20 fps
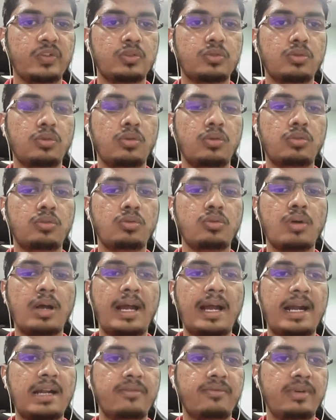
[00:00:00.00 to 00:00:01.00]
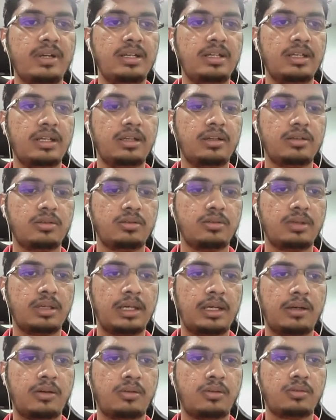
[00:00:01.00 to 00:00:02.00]
So to add filter, you will
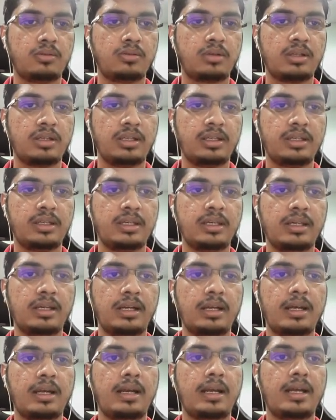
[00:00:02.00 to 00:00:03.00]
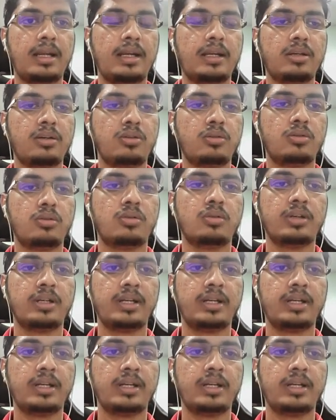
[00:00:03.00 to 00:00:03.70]
have to click here and go